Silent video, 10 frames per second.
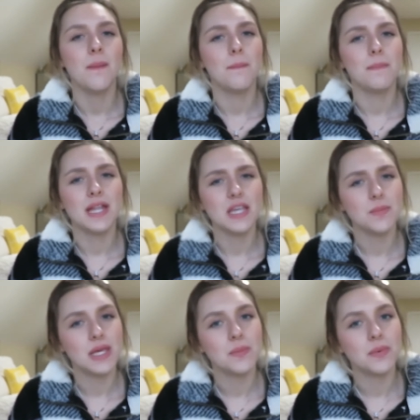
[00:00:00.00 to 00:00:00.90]
many
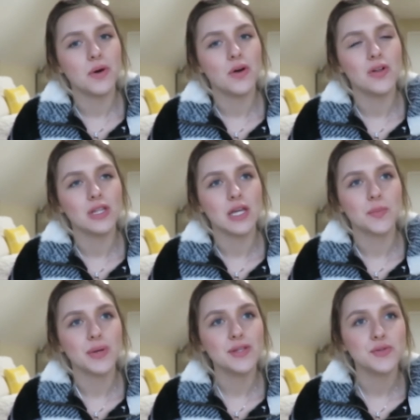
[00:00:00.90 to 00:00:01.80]
people
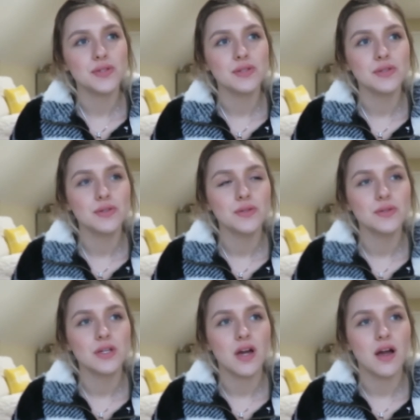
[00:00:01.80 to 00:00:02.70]
like
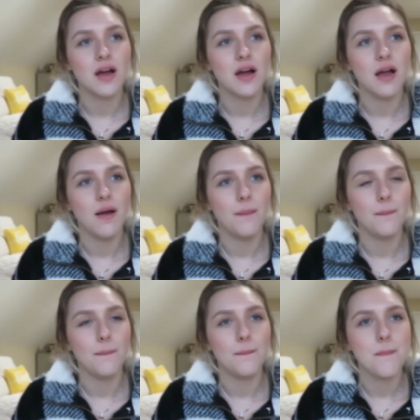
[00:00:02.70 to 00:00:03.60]
Petrilude,
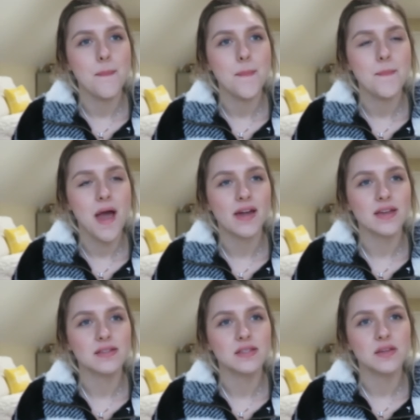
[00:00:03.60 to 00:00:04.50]
um, Mac
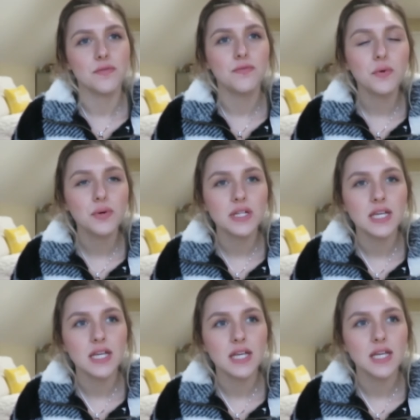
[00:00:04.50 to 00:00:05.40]

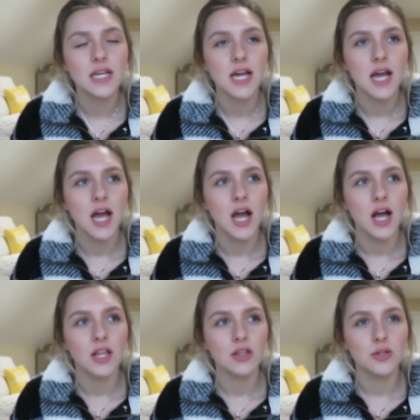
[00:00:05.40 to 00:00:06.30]
NC40,
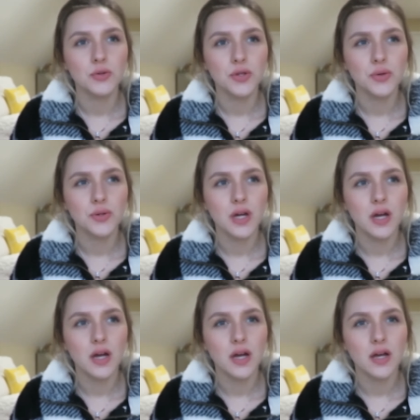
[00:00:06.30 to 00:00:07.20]

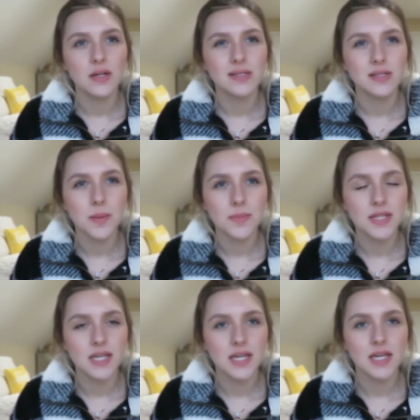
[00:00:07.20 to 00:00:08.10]
Laguna
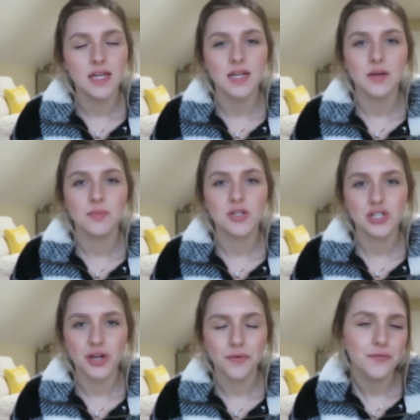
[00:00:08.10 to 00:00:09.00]
something,
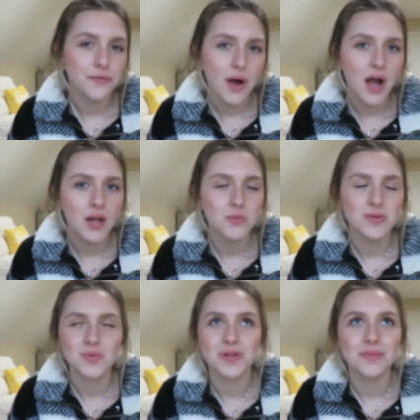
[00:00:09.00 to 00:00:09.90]
Michelle Phan
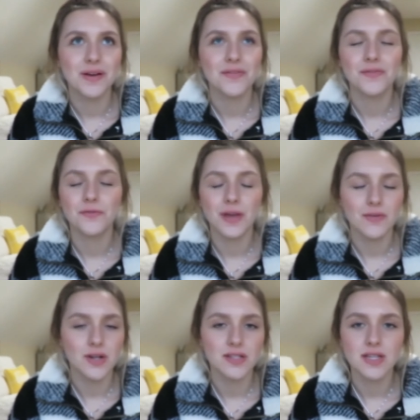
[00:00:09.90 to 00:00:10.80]
was one of my
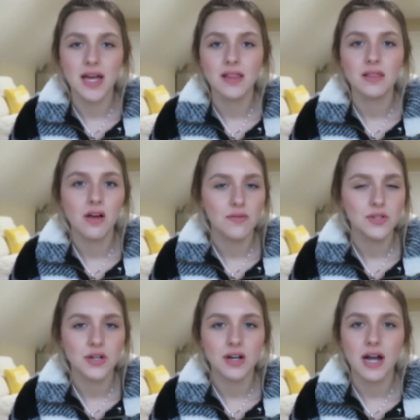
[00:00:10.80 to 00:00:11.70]
favorites. I loved
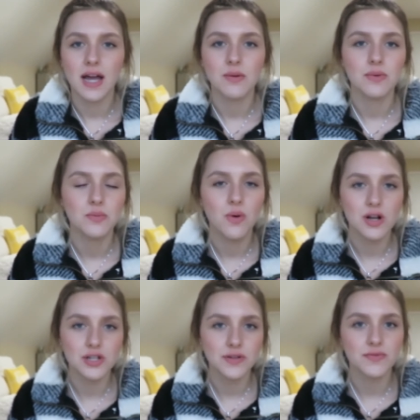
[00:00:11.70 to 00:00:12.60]
her. I would
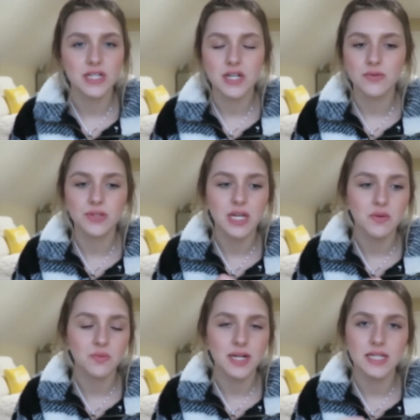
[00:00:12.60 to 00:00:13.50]
watch her videos
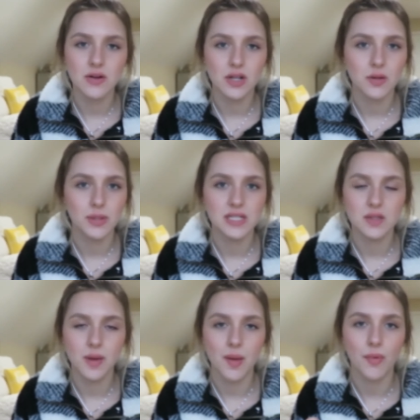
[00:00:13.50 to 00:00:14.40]
and write down on a piece
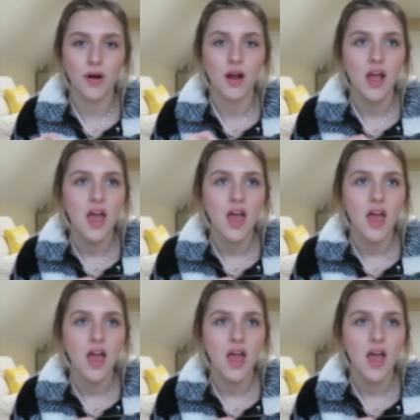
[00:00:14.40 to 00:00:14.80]
of paper